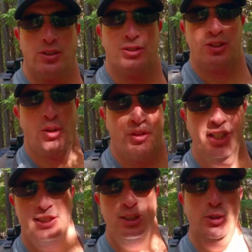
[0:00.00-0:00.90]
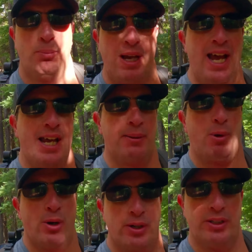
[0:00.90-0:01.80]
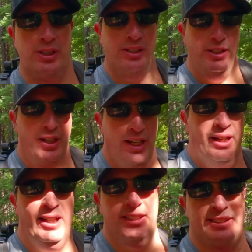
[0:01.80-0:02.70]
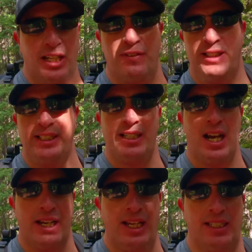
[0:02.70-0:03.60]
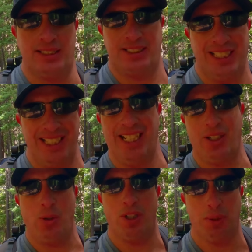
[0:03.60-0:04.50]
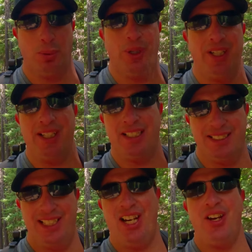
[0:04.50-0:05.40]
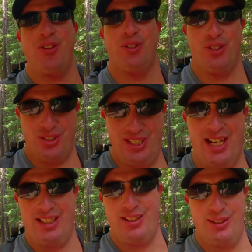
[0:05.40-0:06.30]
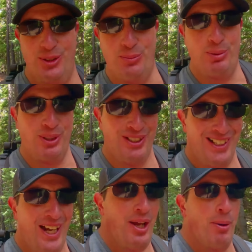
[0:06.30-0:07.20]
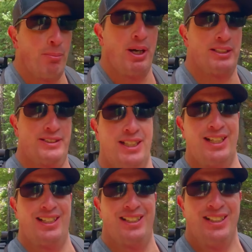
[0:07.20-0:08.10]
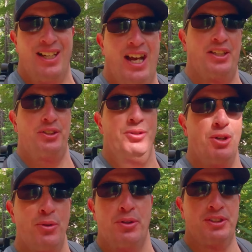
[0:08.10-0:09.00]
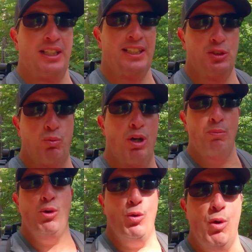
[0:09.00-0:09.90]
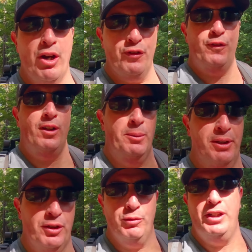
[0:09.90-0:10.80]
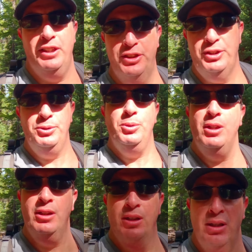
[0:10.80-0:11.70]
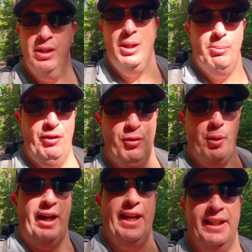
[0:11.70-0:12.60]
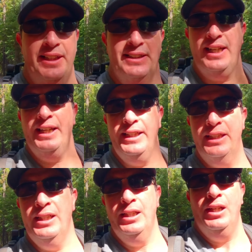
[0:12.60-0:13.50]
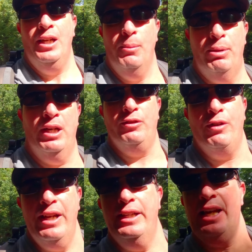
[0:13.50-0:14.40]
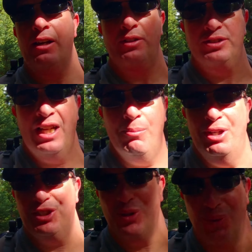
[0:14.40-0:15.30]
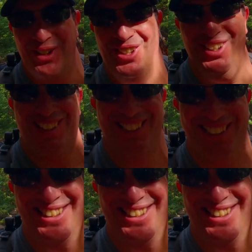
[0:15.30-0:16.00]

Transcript: So this loop back part is definitely not as scenic or as pretty as the other side of the loop, but I do know there's at least one more waterfall I'm gonna run into before I end this hike, but right now there's not much going on.